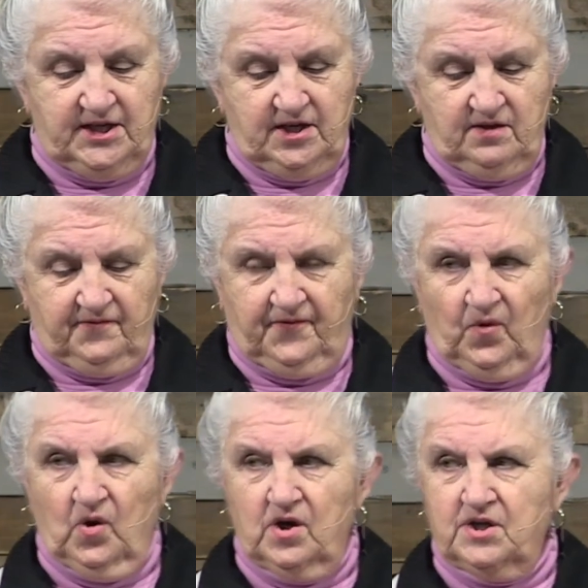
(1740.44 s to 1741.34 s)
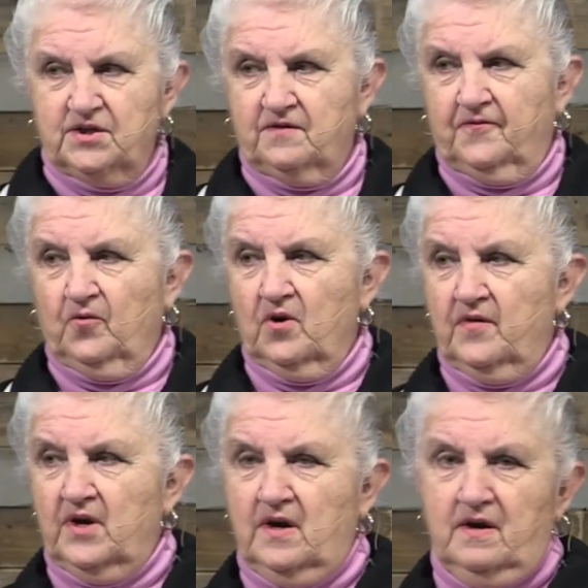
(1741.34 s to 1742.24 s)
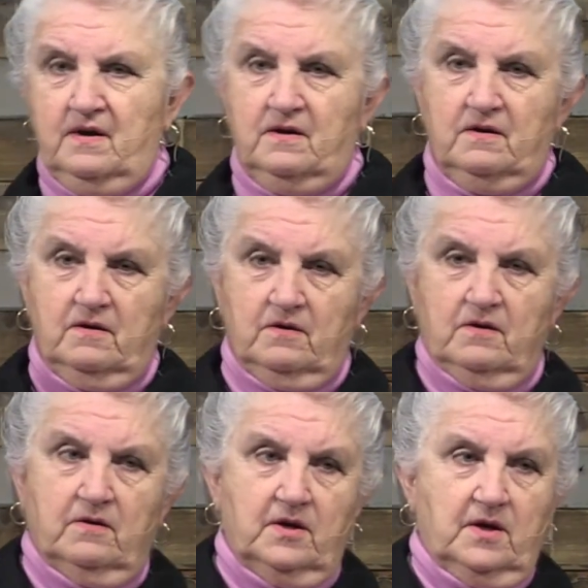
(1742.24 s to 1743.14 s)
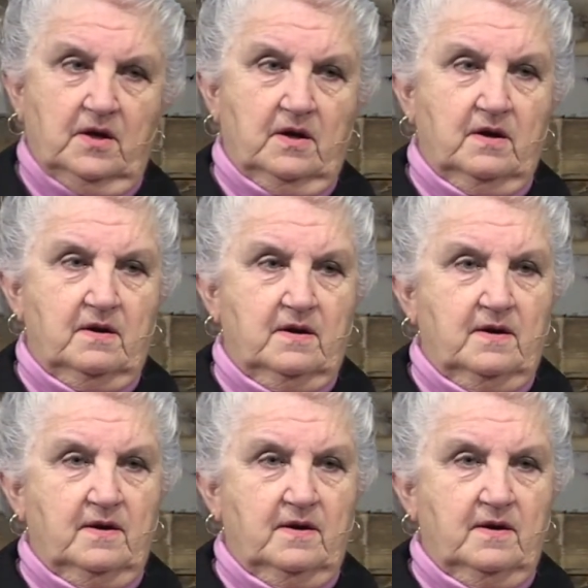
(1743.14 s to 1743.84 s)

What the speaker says: see the forest for the trees.